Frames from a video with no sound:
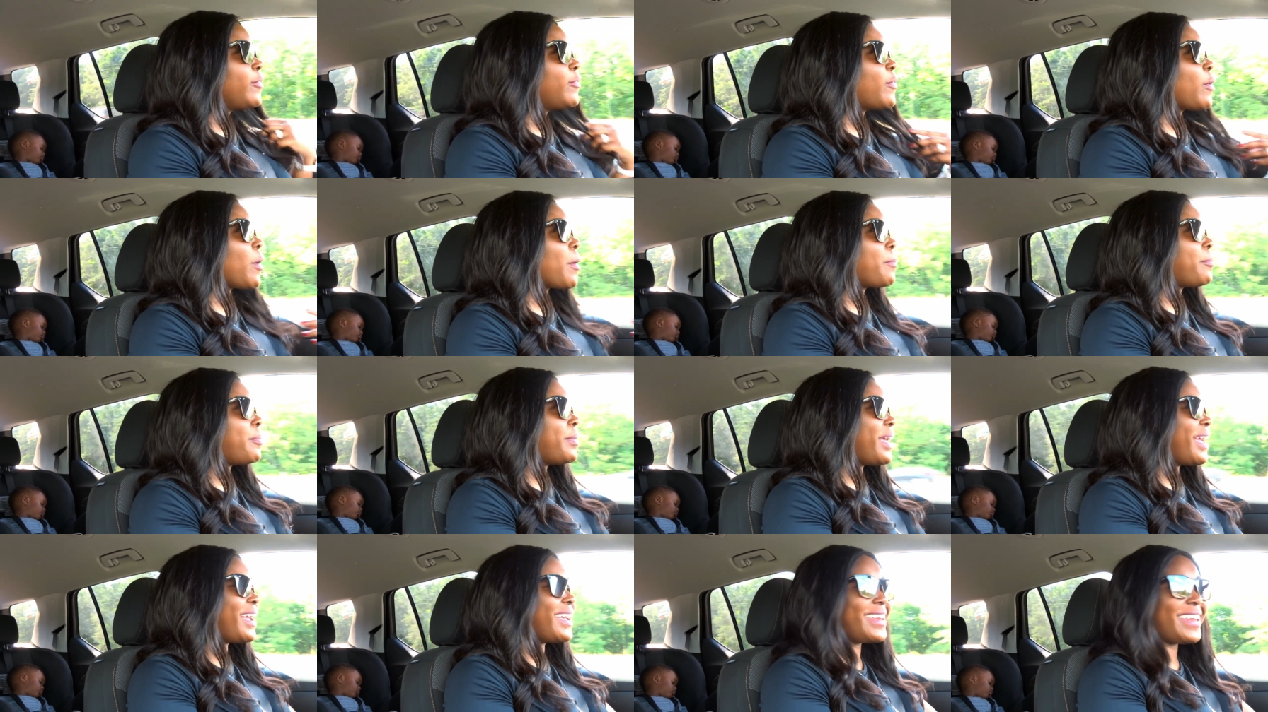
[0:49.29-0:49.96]
for a
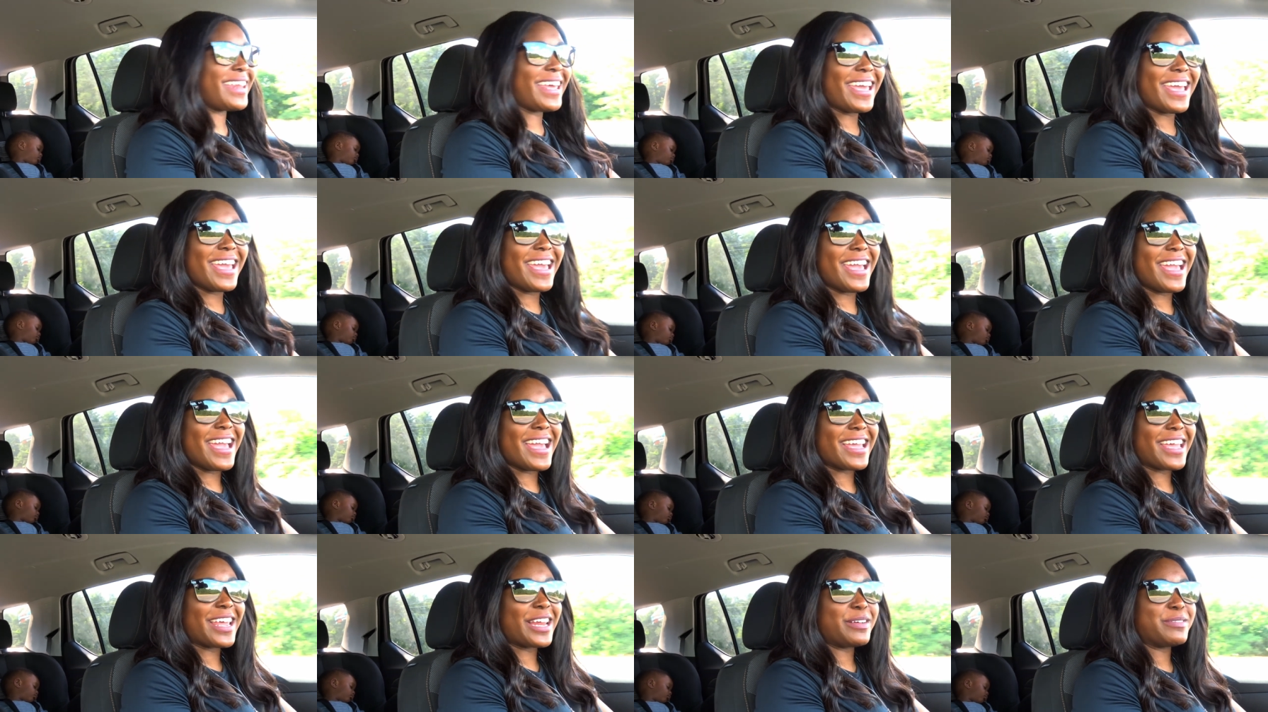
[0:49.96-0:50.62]

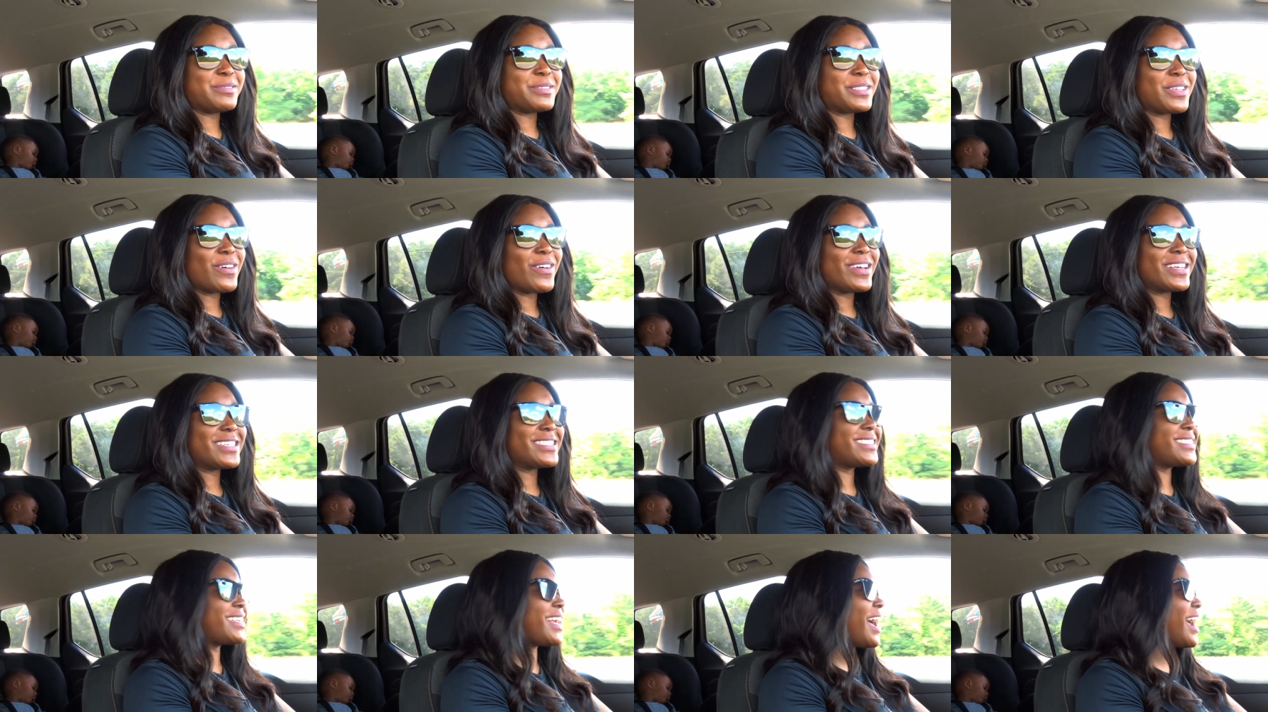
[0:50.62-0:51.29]
picnic, and I'm so
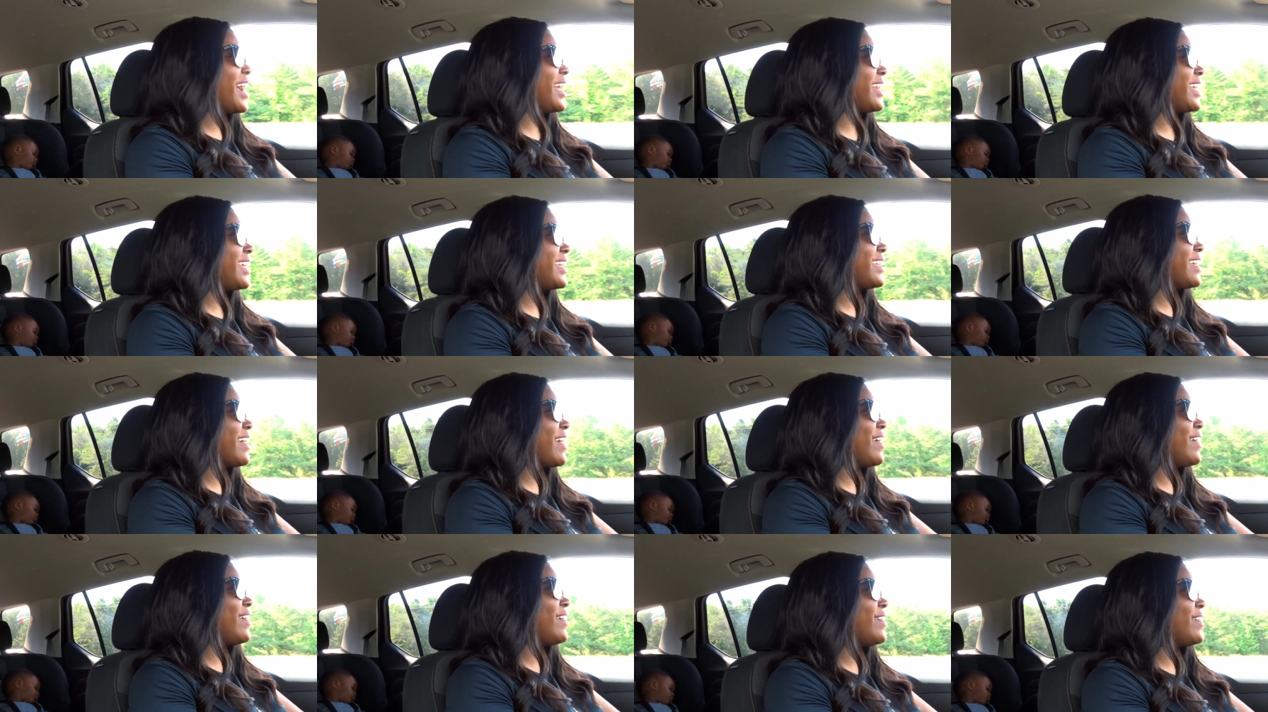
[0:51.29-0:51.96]
excited,
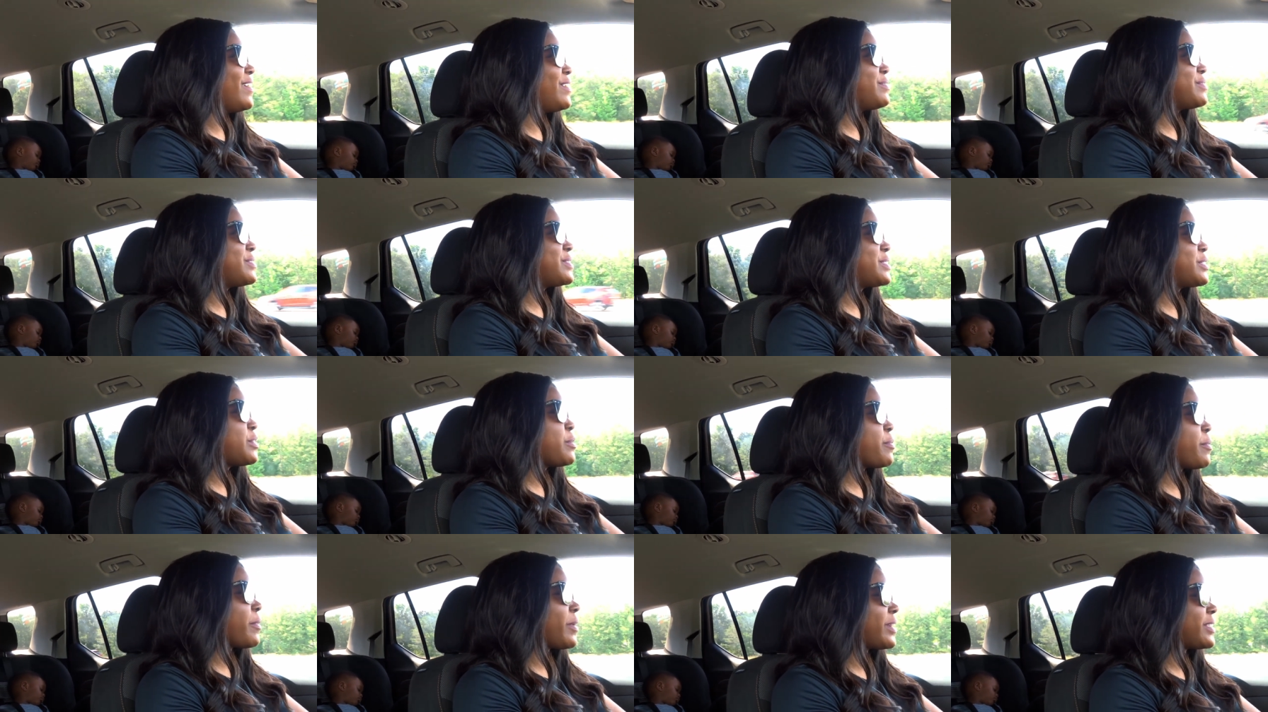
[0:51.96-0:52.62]
y'all. I'm
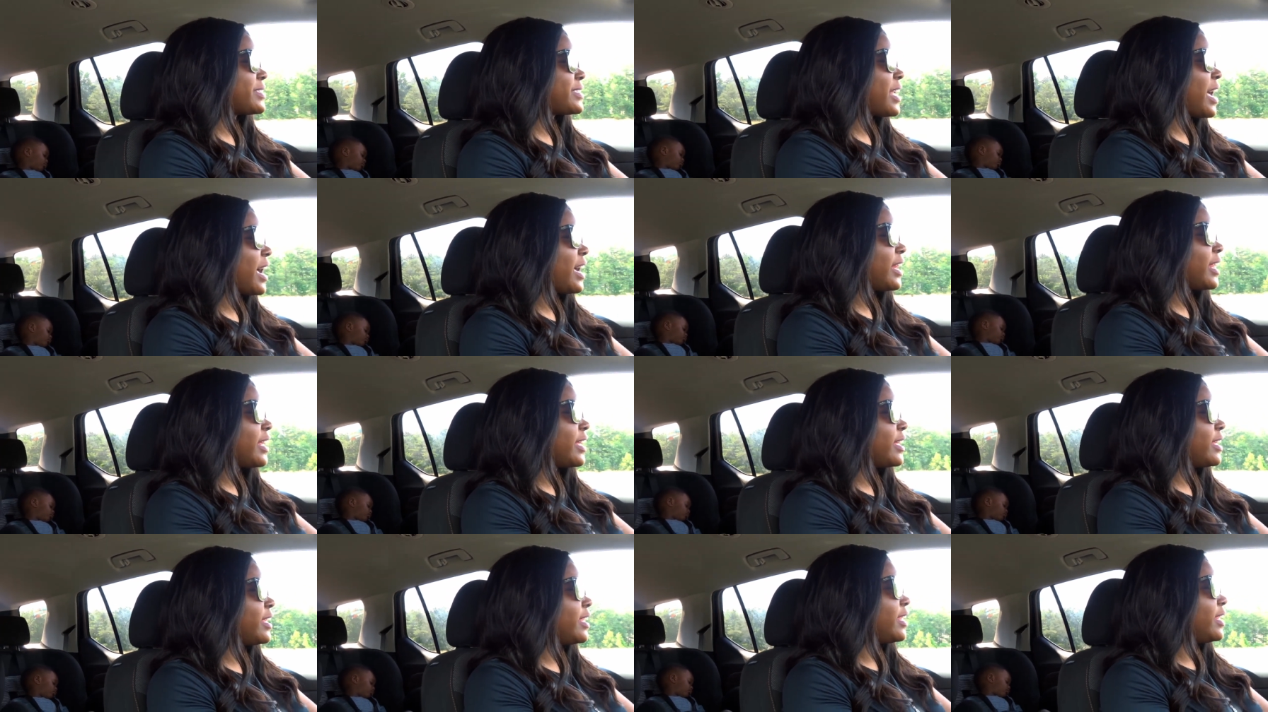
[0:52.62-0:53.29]
super
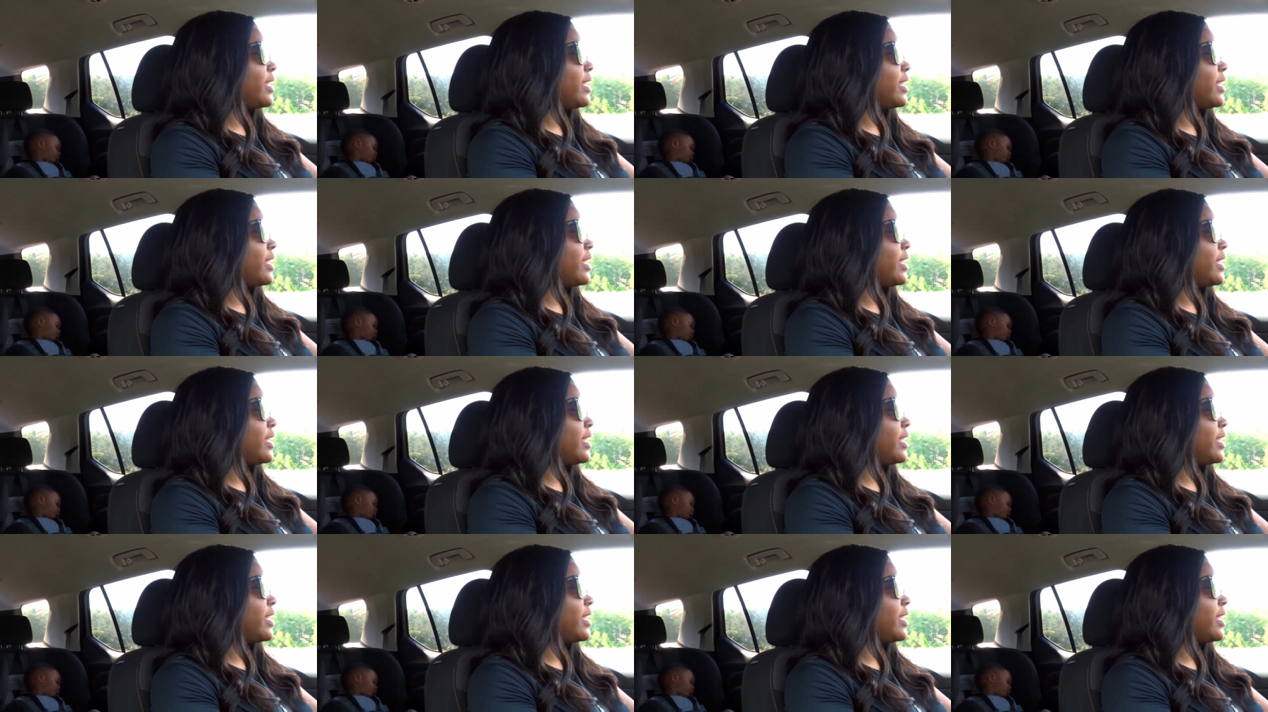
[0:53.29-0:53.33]
excited.